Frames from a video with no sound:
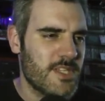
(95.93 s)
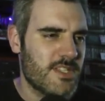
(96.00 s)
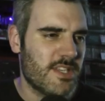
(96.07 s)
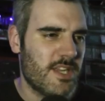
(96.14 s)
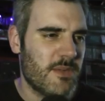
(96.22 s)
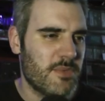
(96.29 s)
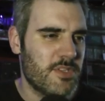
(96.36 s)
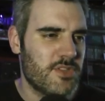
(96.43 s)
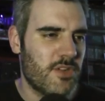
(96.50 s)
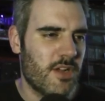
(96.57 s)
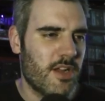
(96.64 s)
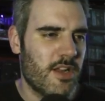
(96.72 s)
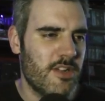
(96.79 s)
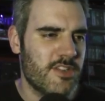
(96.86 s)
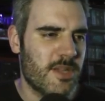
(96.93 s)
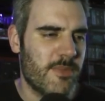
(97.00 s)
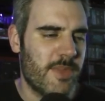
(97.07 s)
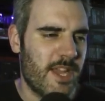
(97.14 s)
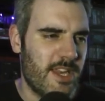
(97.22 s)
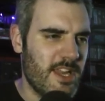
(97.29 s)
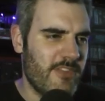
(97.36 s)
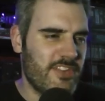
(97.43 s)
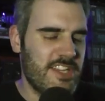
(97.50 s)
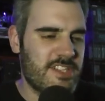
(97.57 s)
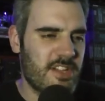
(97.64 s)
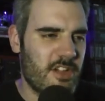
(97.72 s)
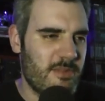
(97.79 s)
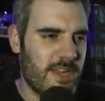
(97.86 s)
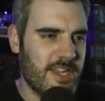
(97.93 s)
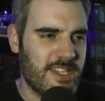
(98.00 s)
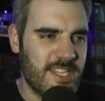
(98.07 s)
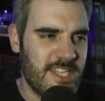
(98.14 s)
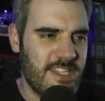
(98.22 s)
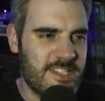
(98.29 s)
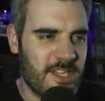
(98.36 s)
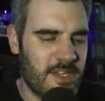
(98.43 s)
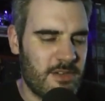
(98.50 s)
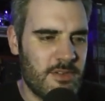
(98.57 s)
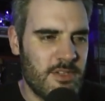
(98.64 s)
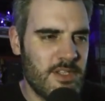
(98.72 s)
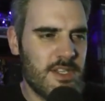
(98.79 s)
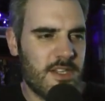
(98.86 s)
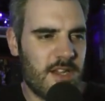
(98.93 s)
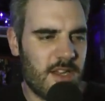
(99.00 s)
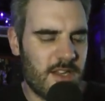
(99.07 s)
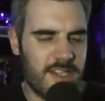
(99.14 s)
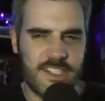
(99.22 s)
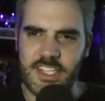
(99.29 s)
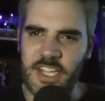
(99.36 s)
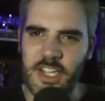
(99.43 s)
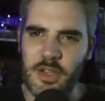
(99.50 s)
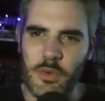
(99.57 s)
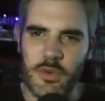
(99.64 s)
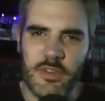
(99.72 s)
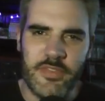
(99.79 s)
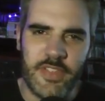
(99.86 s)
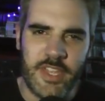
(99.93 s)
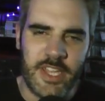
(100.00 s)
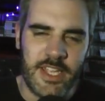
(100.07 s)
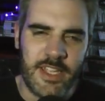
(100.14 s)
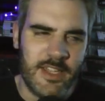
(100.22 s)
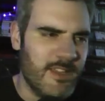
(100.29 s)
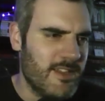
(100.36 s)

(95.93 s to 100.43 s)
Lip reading: So now I'm going to try and close up that. Lovely tarmac detail. I like seeing all of the